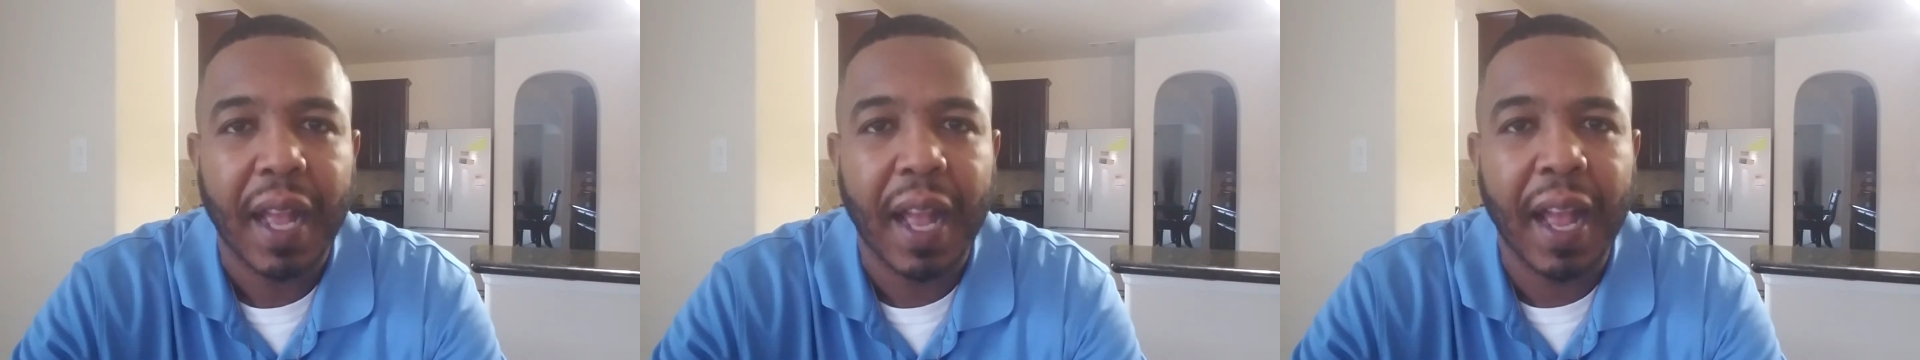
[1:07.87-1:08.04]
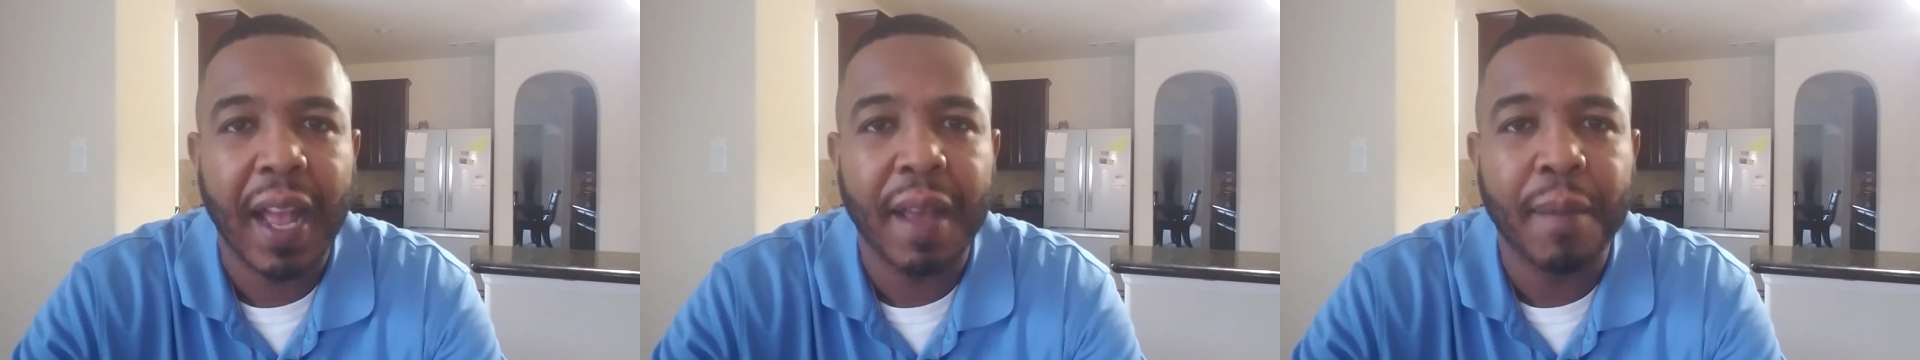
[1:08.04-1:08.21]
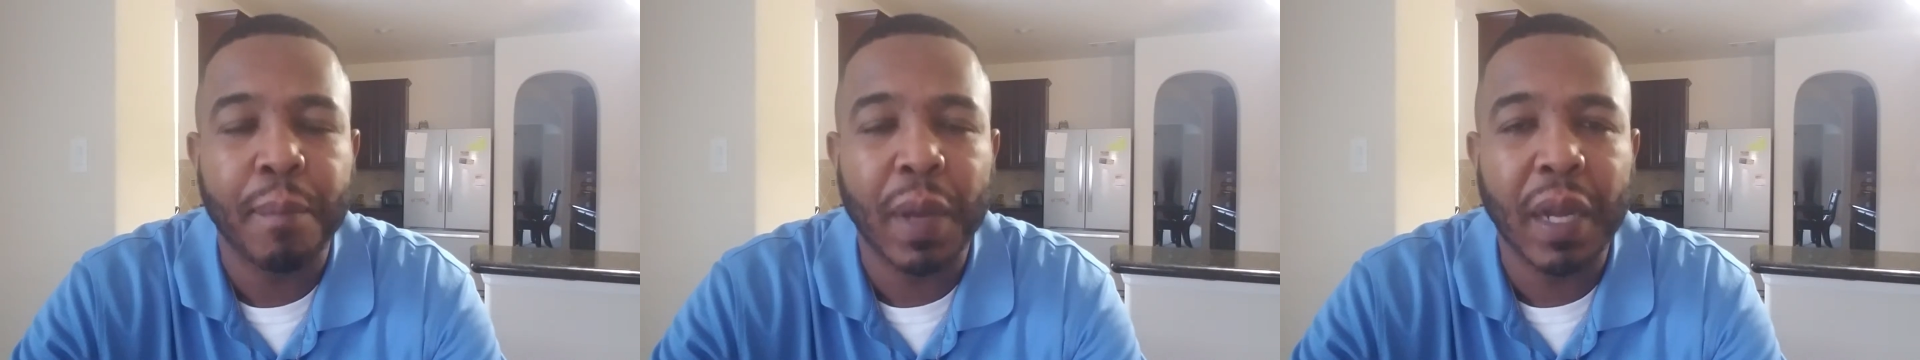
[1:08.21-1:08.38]

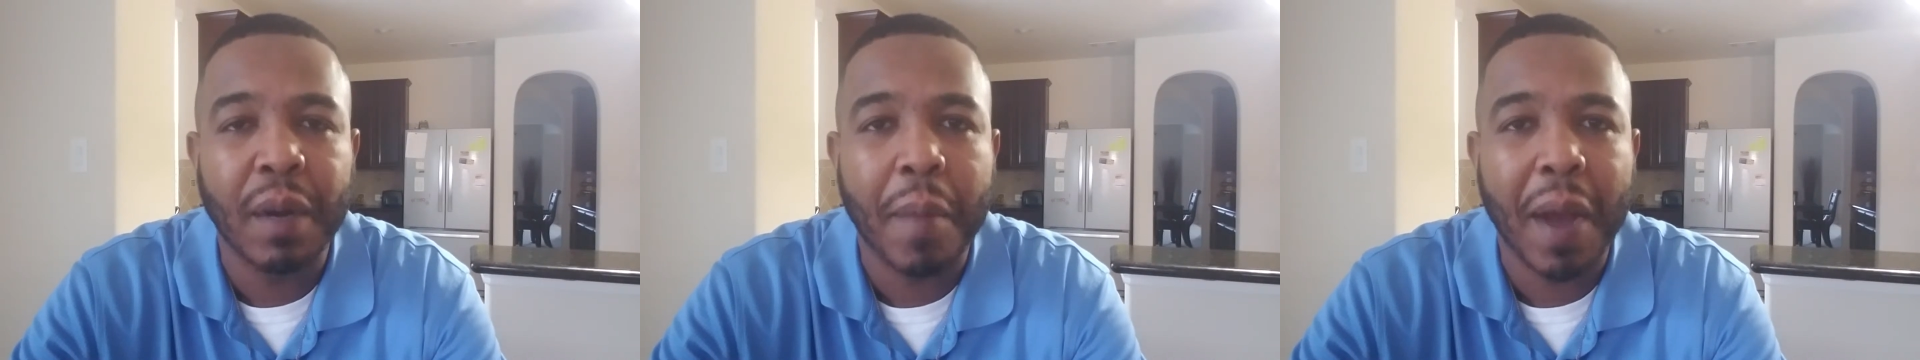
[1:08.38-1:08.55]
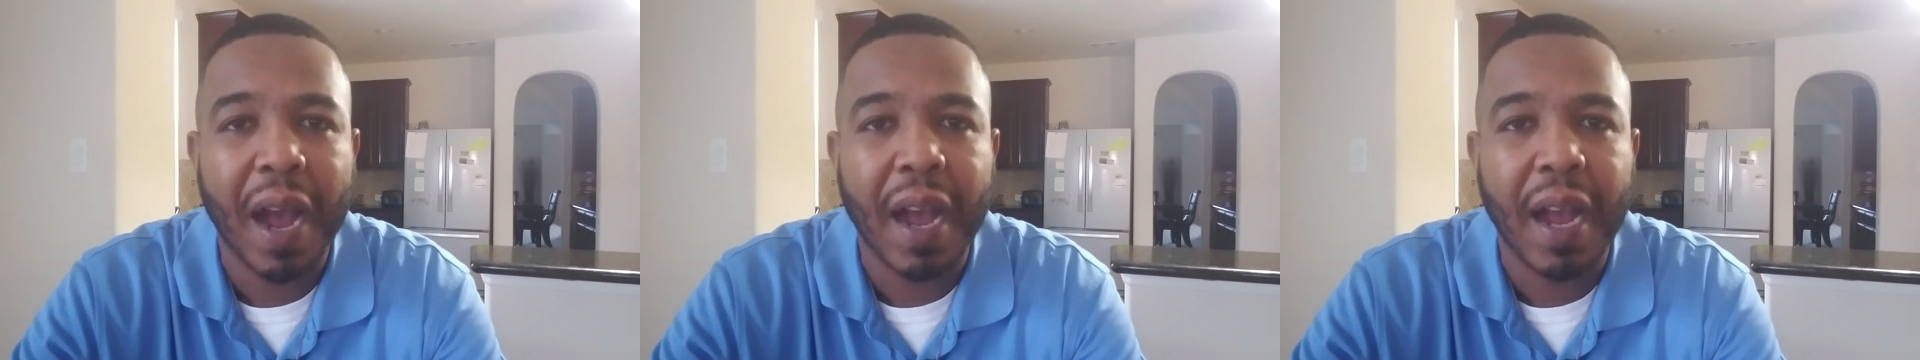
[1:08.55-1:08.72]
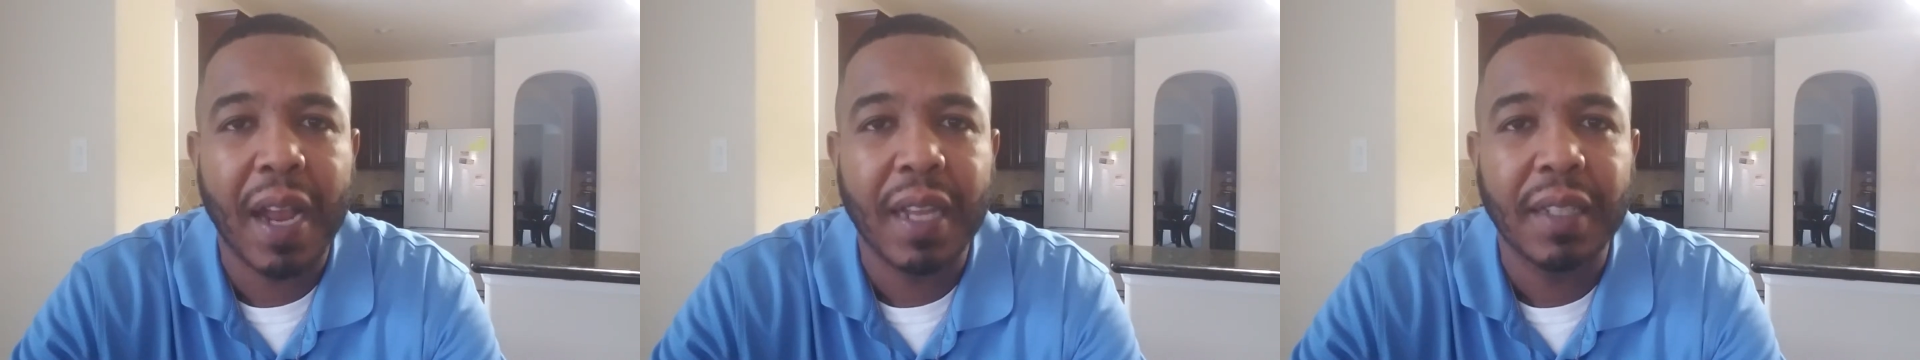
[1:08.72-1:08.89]
and
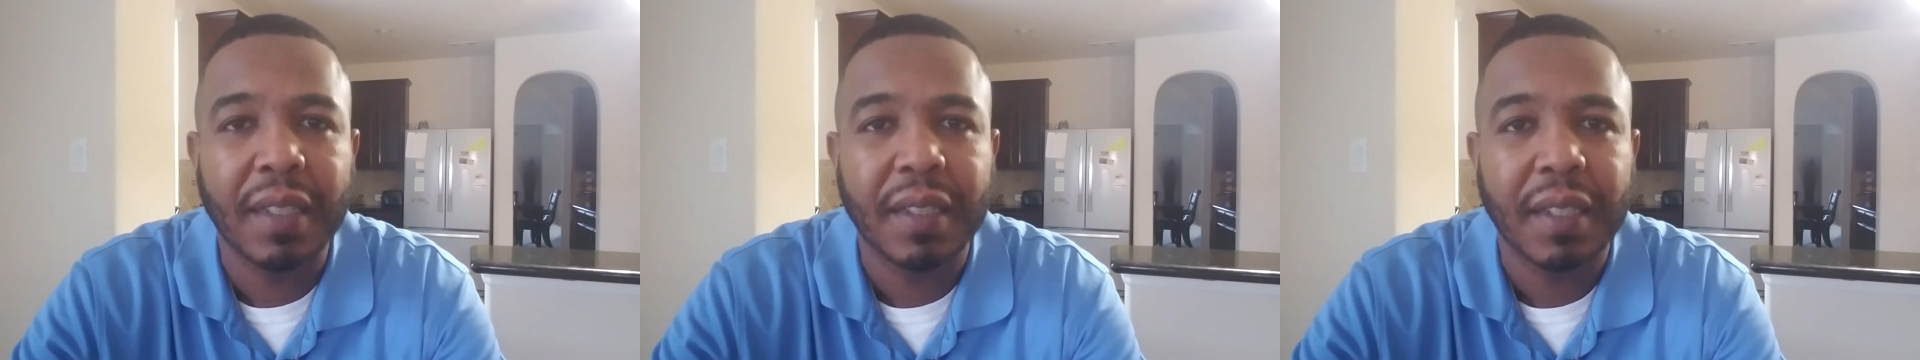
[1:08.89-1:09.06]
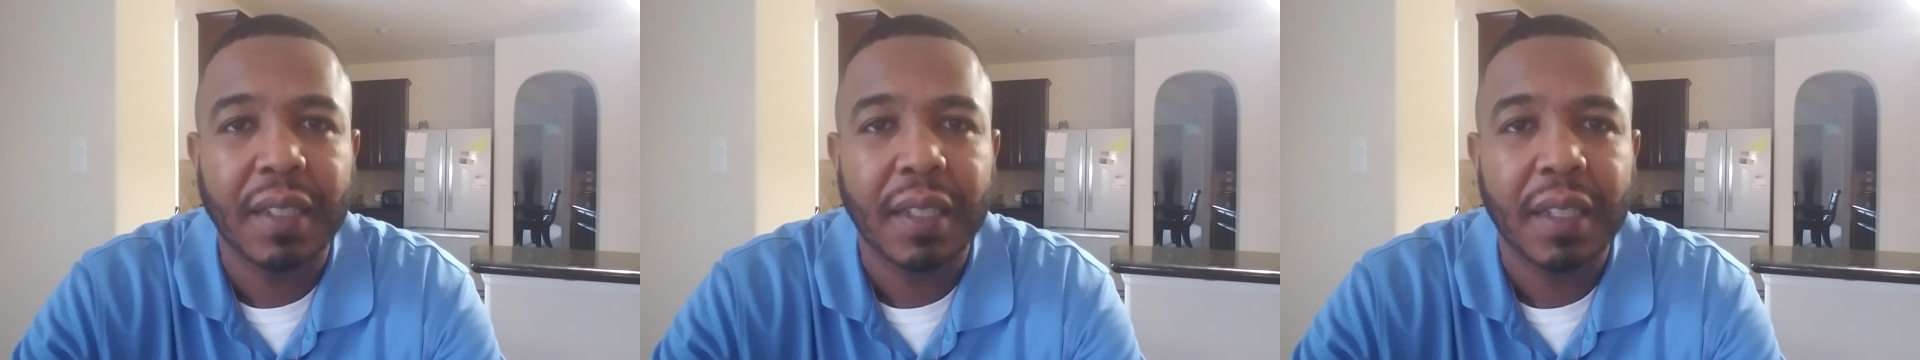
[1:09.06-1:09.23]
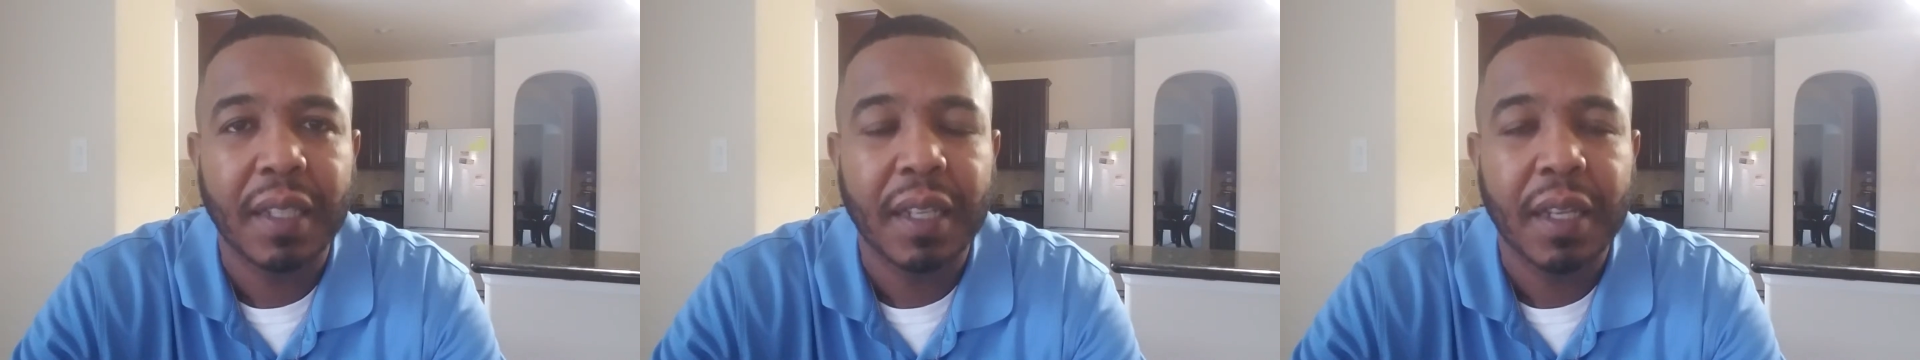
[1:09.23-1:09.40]
minimize